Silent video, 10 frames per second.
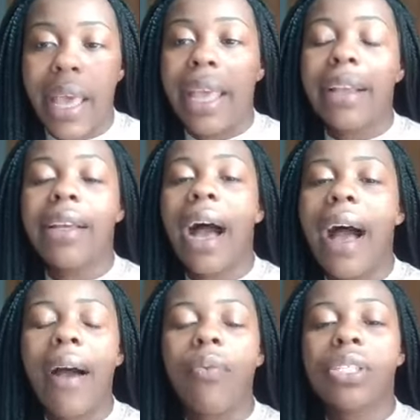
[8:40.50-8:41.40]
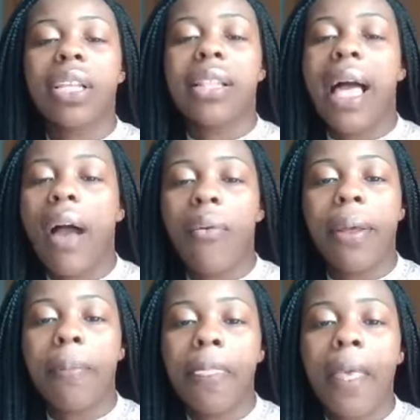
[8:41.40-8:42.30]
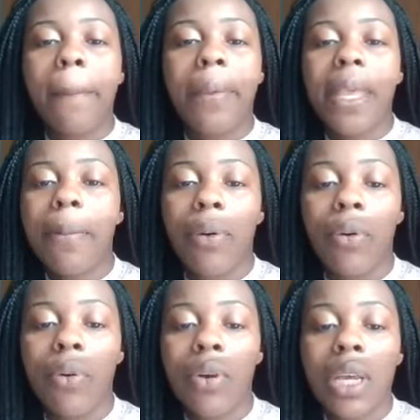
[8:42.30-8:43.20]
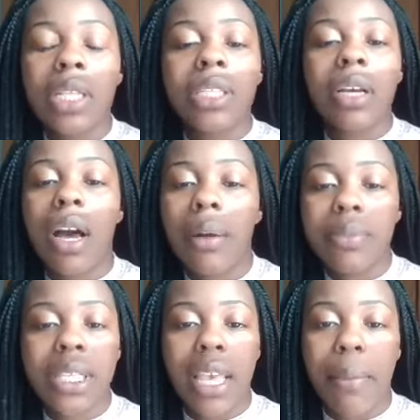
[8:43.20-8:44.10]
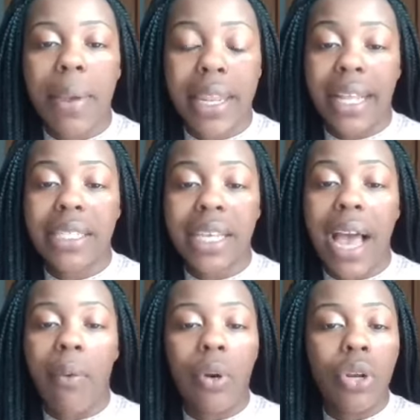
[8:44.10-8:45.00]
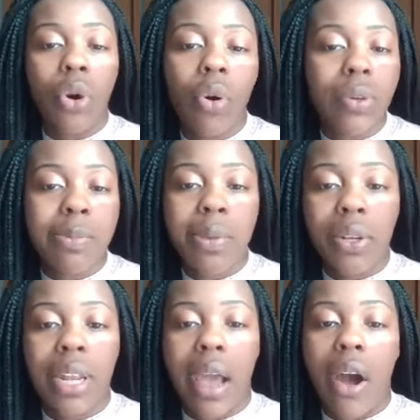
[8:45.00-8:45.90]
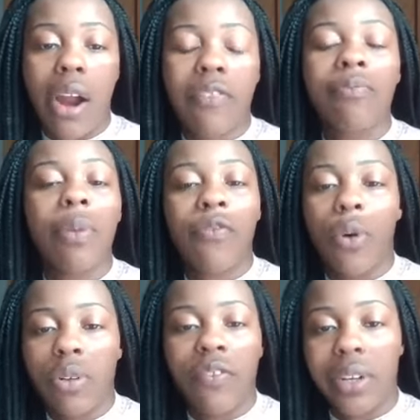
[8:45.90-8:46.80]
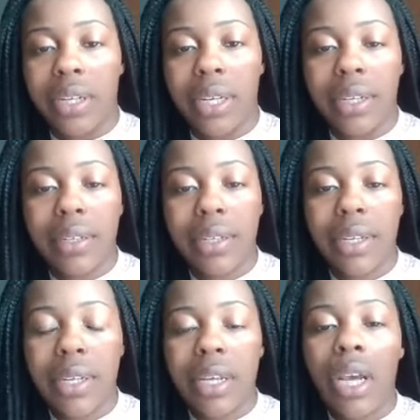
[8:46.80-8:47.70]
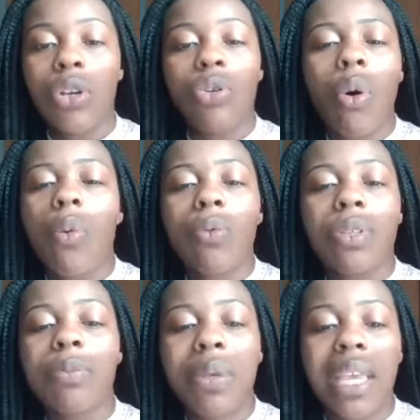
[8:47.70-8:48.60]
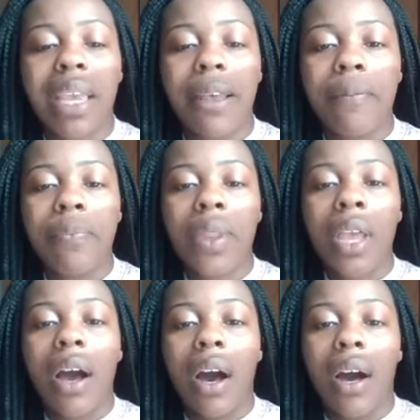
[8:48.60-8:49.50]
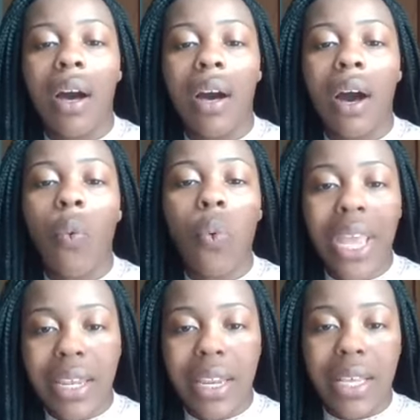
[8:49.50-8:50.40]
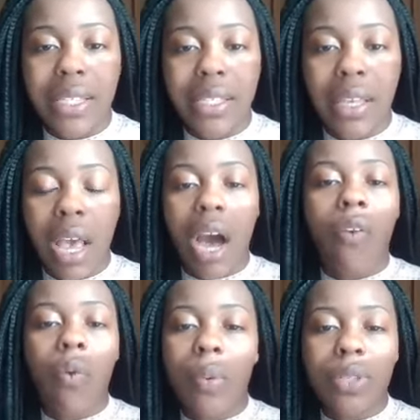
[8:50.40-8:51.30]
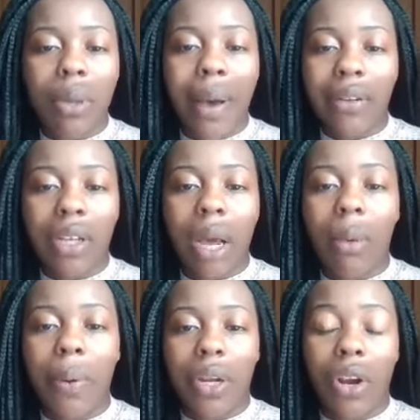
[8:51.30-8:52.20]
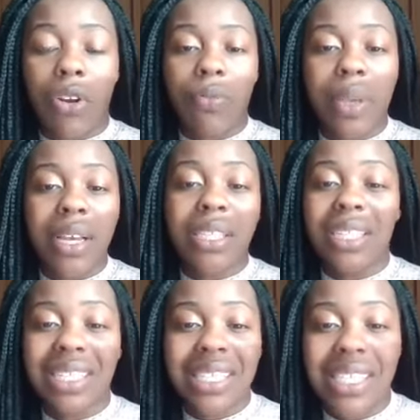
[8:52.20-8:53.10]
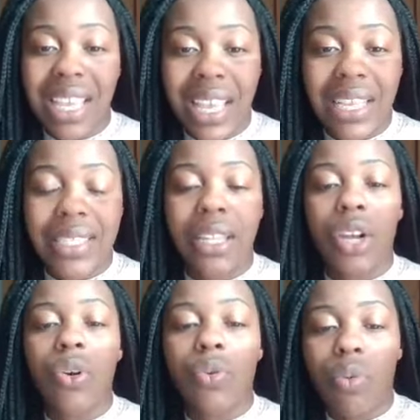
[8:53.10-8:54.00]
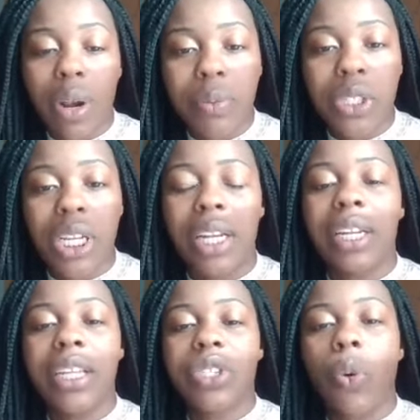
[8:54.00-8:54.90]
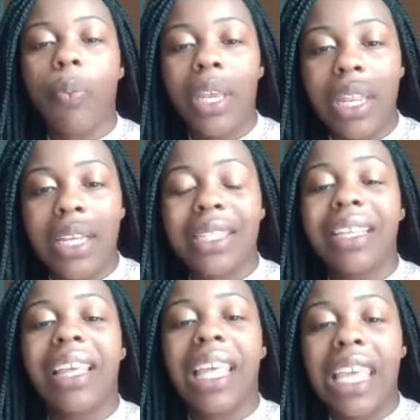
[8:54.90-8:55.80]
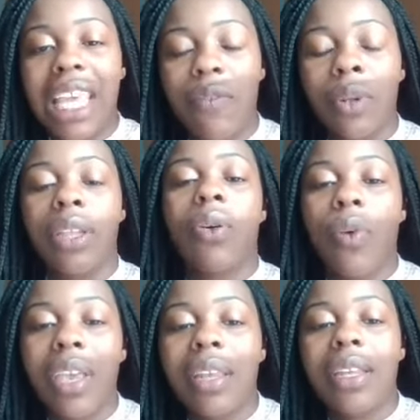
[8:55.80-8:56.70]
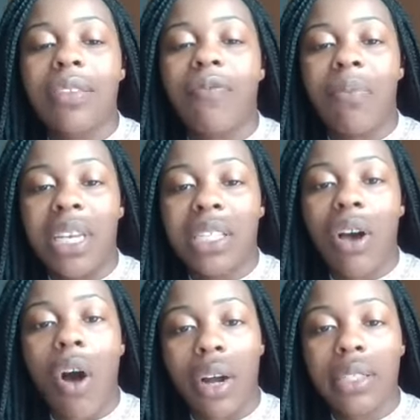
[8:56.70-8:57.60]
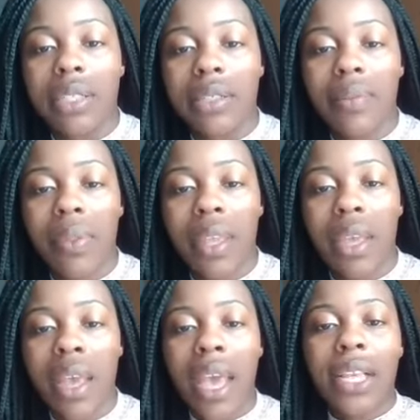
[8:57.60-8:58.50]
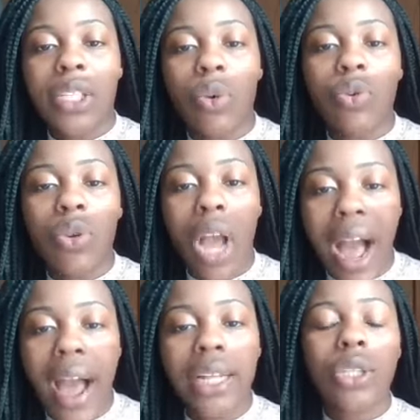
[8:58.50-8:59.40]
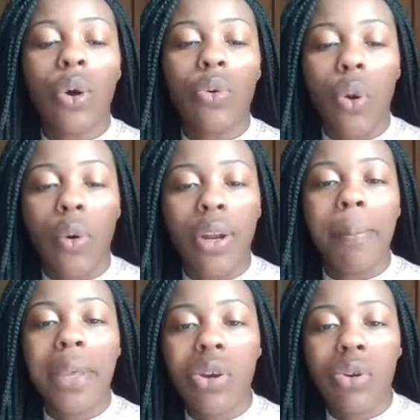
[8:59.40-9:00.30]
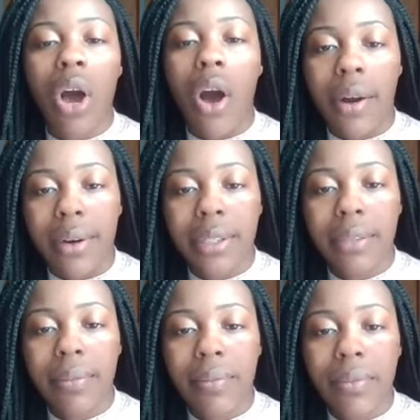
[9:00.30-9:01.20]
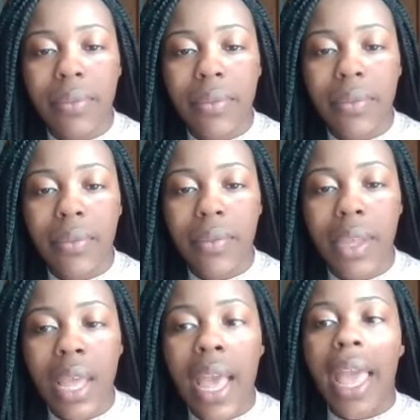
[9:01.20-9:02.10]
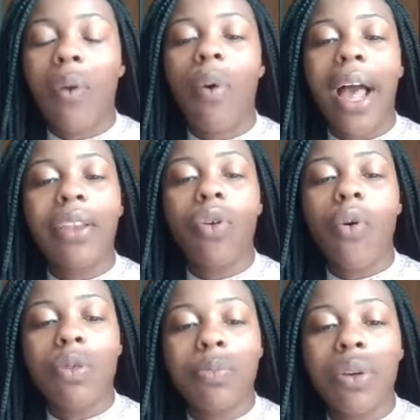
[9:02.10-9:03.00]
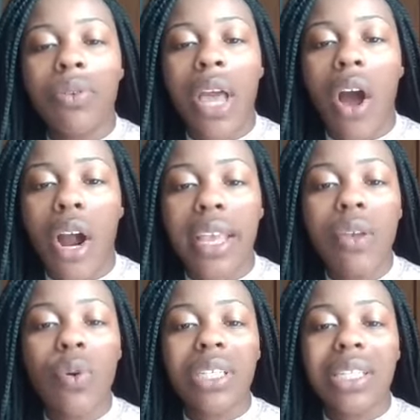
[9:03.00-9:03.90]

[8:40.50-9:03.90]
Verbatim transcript: and God was allowing people to come to him in that time when Noah was building that ark before the flood. Noah was being uh, a witness of what was about to come upon the earth because of the sins and the corruption and the disobedience and the evil and the wickedness of men's hearts. And so God told Noah to build an ark. And while Noah was building that ark, he was